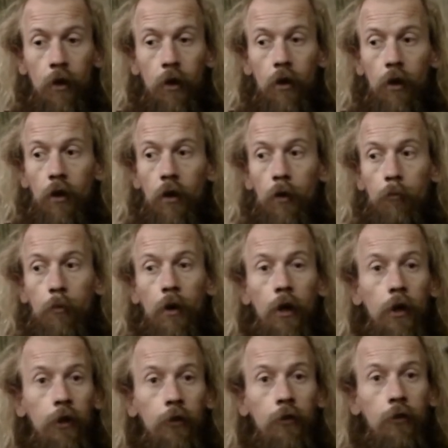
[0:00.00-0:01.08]
uh,
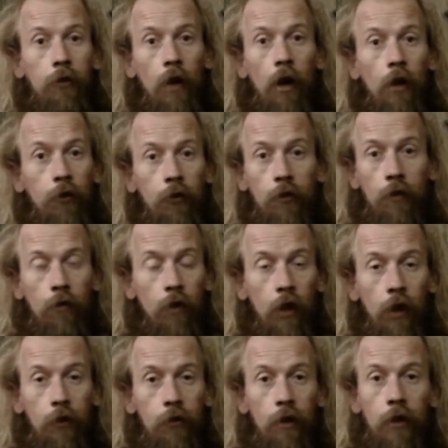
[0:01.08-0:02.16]
by our
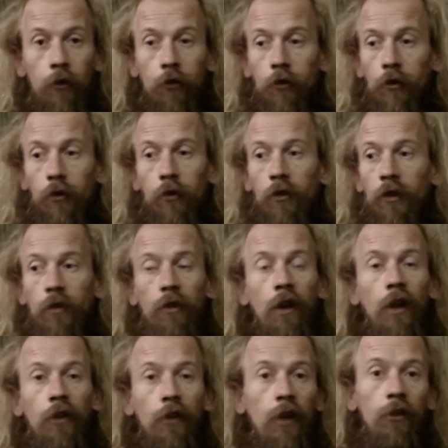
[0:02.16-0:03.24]
civilization.
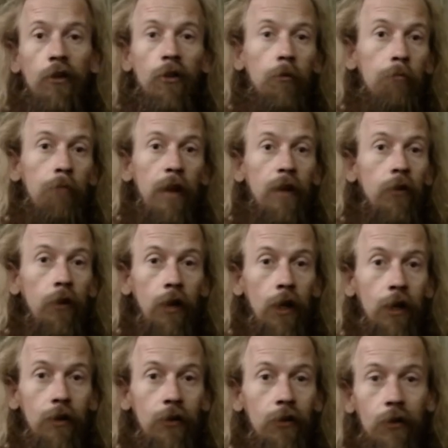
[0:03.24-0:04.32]
Civilization
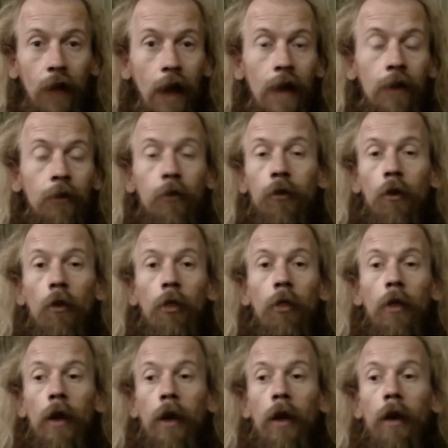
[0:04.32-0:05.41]
basically stands on
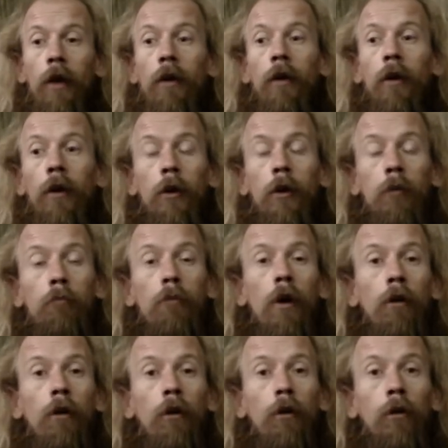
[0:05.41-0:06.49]
their
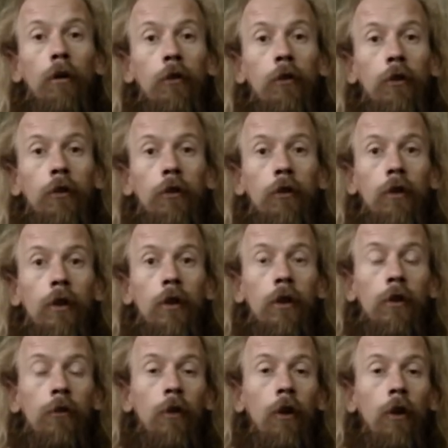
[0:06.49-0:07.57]
morals and
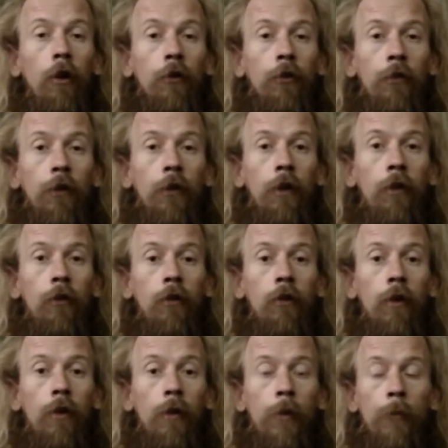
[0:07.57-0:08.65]
philosophies.
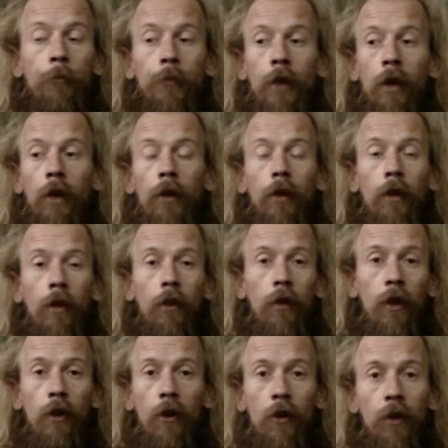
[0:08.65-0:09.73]

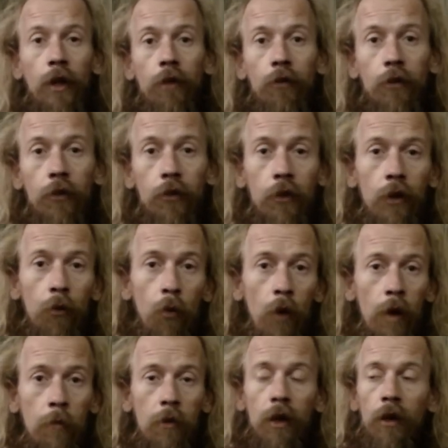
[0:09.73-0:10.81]
They don't even see
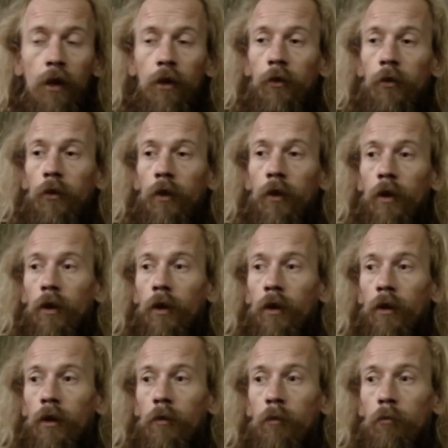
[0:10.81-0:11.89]
women as
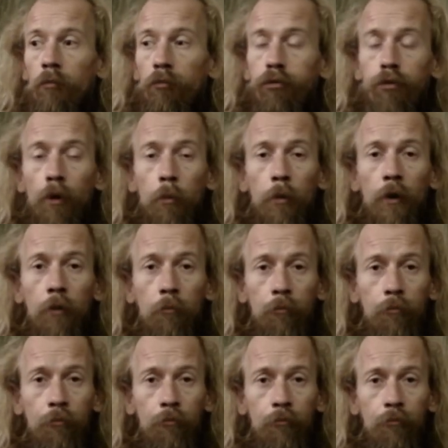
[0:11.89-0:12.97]
proper
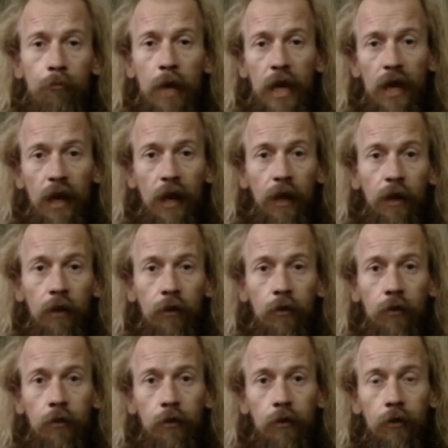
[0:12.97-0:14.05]

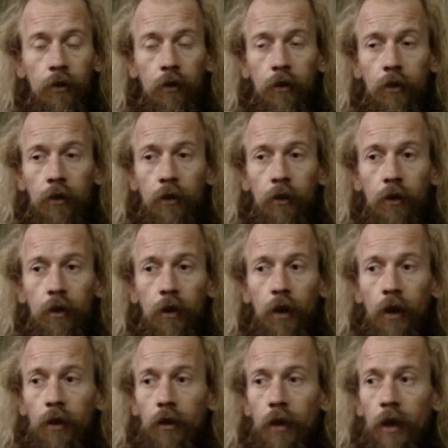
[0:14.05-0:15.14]
beings.
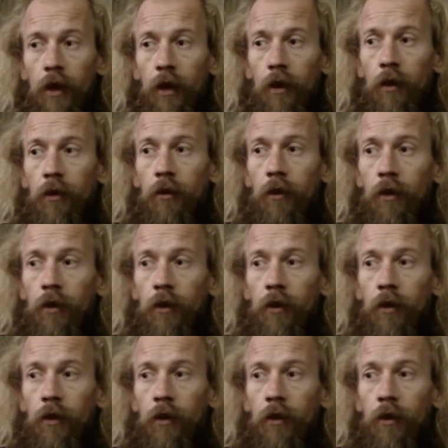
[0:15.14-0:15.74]
Like they're.